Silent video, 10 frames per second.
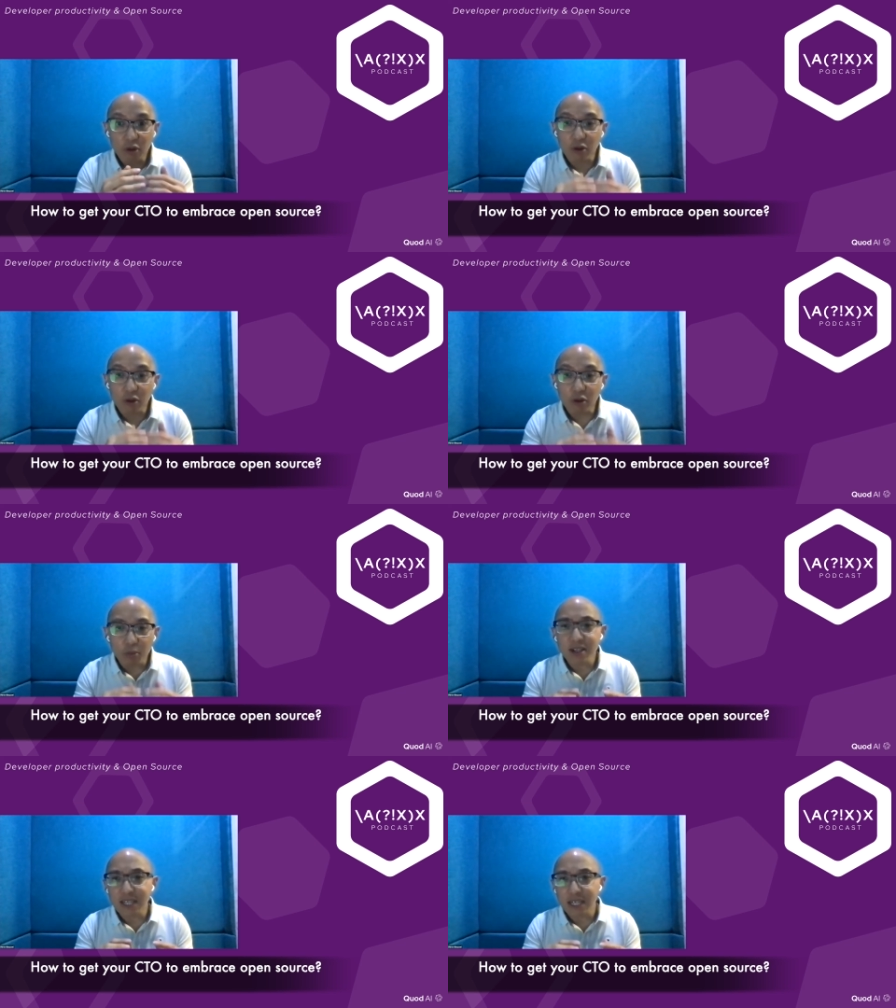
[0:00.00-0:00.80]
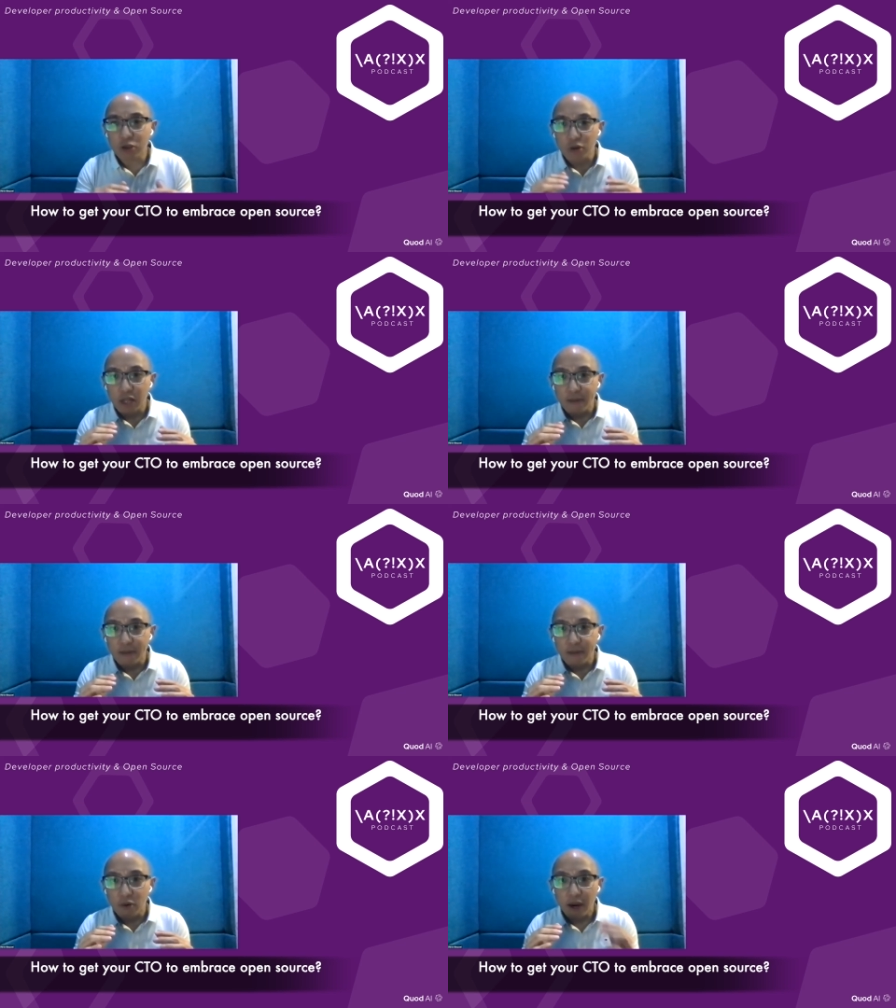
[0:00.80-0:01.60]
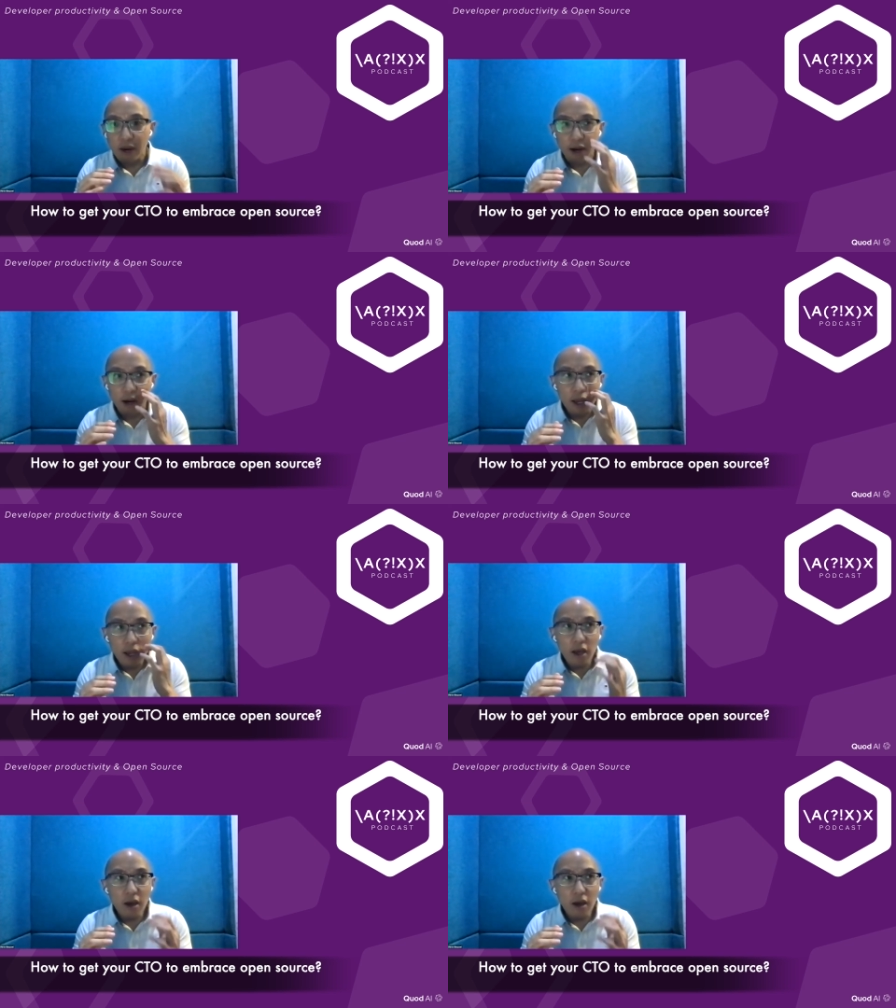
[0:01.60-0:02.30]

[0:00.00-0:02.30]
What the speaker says: the project to a level where